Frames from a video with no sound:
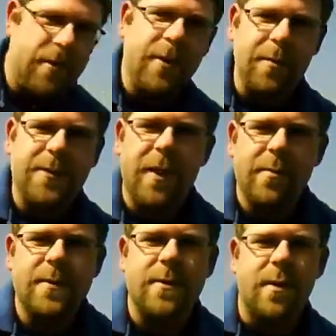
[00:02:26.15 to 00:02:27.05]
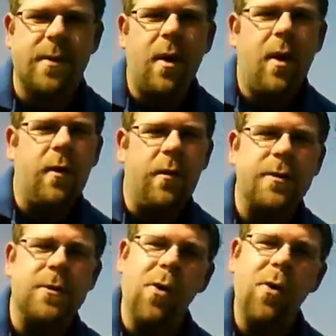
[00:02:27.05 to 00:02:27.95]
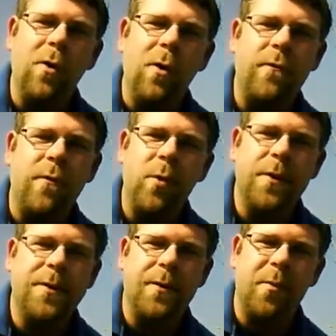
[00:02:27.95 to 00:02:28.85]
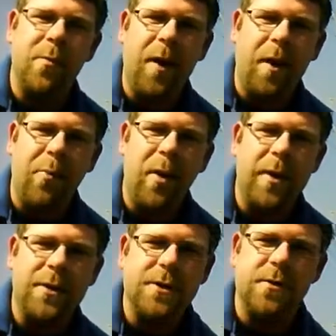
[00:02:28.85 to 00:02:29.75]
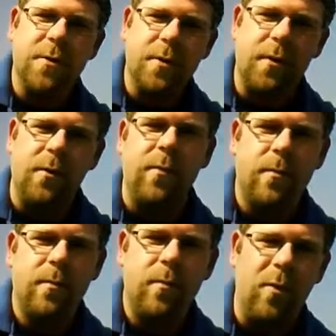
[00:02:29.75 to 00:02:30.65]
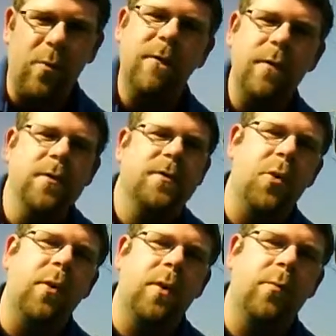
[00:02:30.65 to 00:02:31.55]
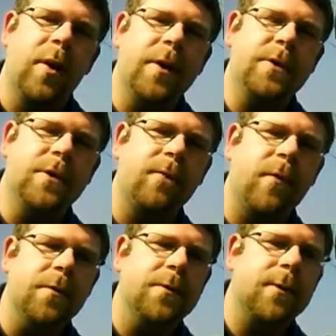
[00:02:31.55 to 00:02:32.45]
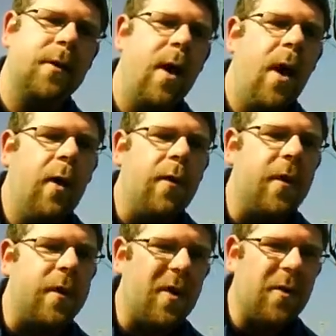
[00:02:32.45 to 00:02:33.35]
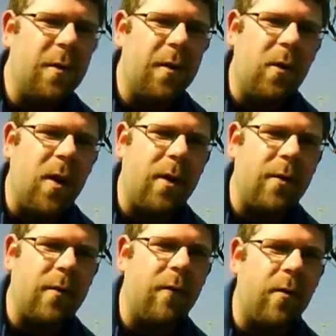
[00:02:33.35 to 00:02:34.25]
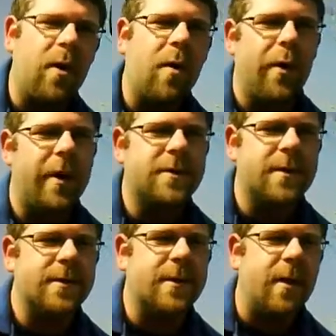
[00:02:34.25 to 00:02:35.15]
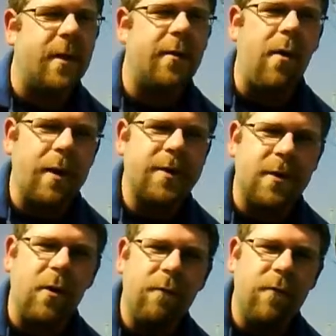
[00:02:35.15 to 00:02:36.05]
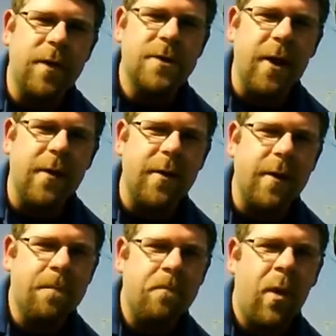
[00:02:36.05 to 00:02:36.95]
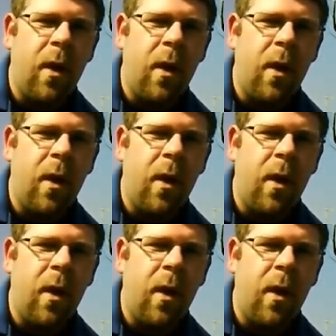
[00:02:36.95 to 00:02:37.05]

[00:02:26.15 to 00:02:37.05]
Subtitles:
Sometimes the snow load from winter can break a branch too, and you'll remove those broken branches first. Then the other thing you want to look for are branches that are crossing over each other,